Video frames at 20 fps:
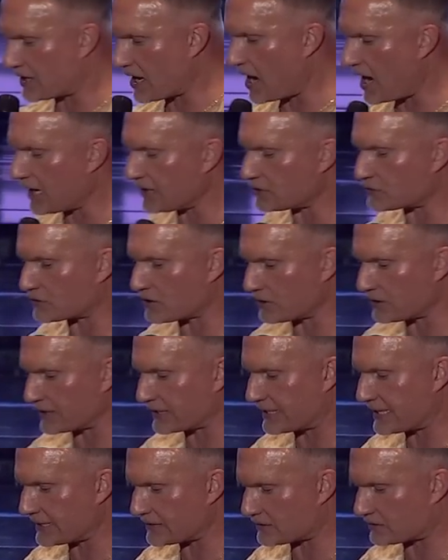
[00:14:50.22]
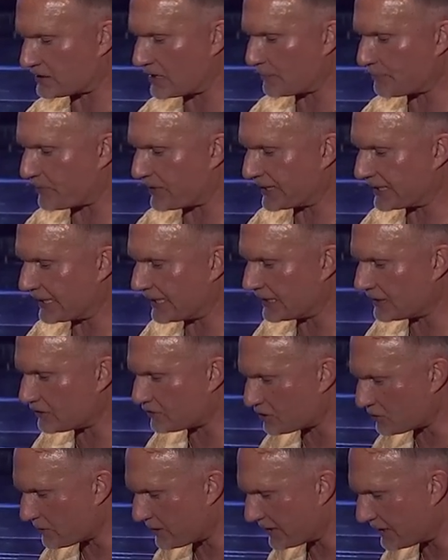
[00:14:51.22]
God's going to get something
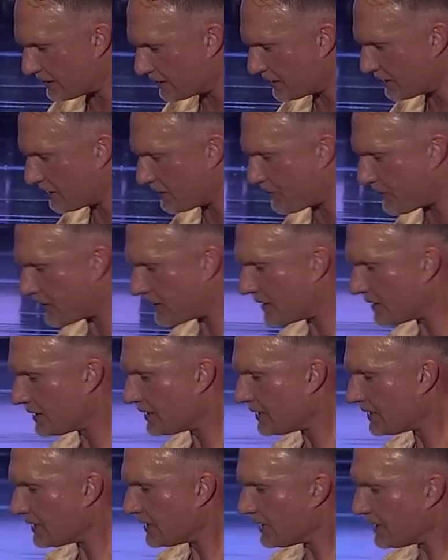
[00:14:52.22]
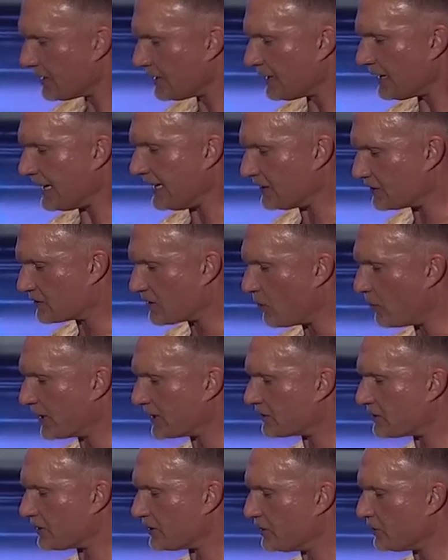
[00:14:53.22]
into the earth, He's
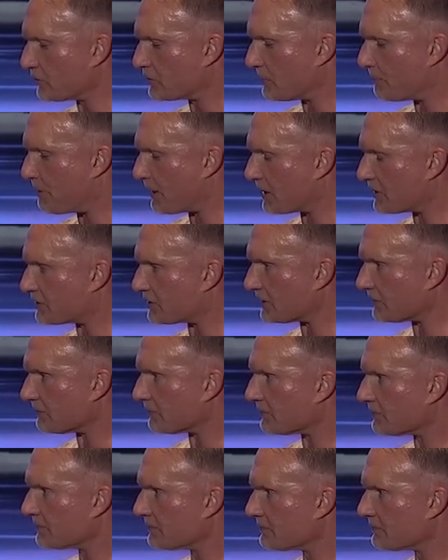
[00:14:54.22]
going to use a person.